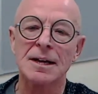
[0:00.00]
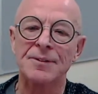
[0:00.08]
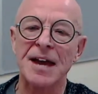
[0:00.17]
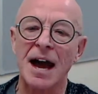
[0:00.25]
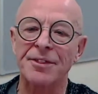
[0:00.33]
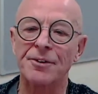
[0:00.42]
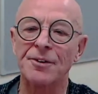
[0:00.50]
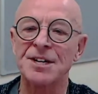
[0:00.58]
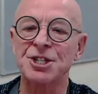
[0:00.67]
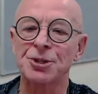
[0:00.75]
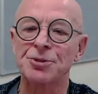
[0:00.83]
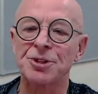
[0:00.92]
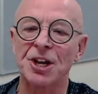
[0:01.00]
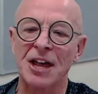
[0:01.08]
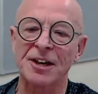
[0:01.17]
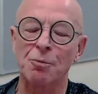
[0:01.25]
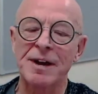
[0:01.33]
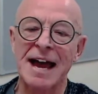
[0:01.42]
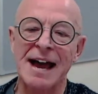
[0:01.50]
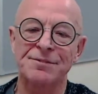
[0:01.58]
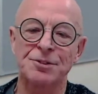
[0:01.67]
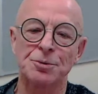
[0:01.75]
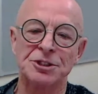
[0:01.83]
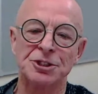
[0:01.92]
The other issue that I think we have
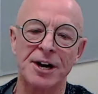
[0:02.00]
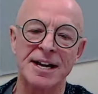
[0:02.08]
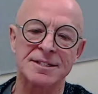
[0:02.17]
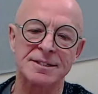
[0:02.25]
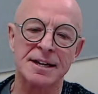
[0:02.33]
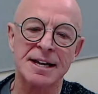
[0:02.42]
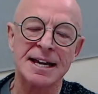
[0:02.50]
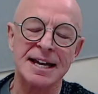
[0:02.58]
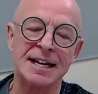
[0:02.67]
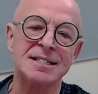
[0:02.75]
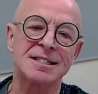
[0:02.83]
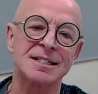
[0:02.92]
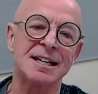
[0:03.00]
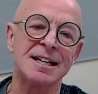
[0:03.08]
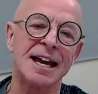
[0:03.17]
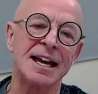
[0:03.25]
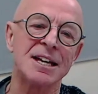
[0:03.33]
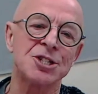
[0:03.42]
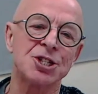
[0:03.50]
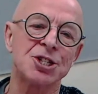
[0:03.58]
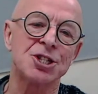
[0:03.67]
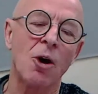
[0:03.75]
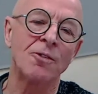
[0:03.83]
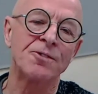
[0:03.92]
to address is the issue
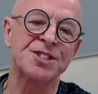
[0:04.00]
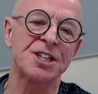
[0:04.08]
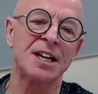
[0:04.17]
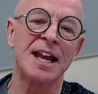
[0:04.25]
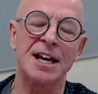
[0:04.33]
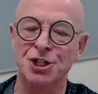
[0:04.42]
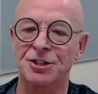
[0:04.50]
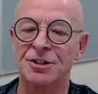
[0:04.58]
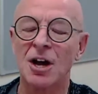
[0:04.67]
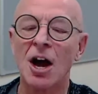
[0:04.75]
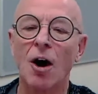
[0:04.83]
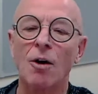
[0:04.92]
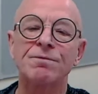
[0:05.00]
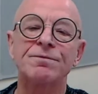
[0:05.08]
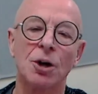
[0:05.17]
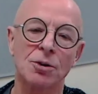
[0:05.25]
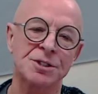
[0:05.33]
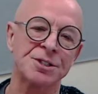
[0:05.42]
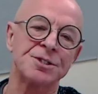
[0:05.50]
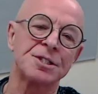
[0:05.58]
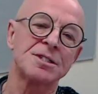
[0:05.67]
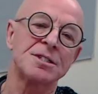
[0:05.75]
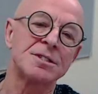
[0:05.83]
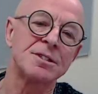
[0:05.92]
of selection of doctors.
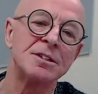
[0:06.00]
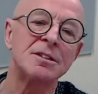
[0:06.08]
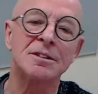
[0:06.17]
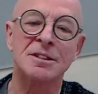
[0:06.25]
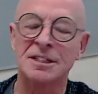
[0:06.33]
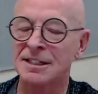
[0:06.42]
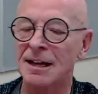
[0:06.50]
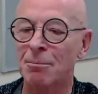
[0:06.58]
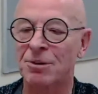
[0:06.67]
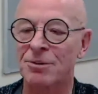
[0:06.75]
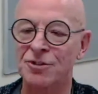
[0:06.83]
This is the, the number of